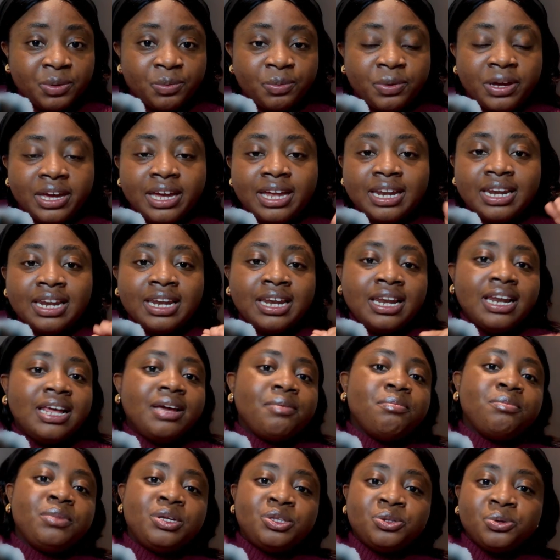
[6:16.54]
way,
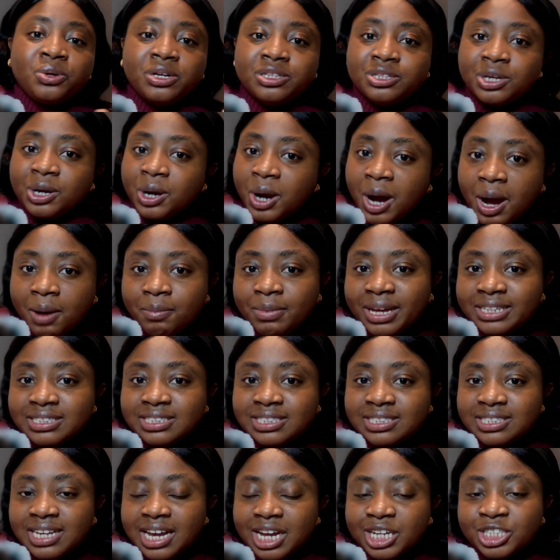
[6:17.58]
let me know in the comment
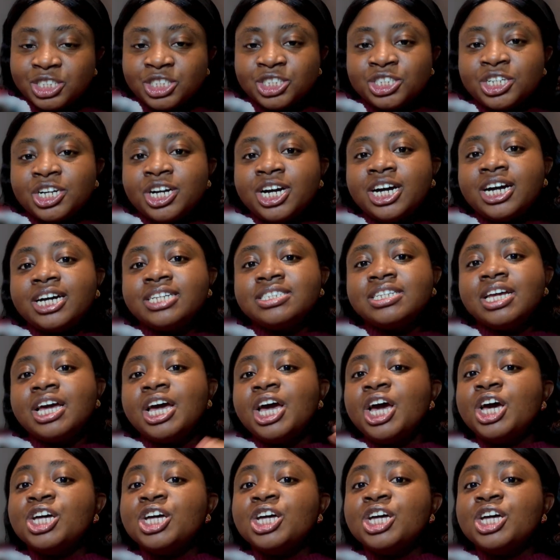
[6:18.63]
section.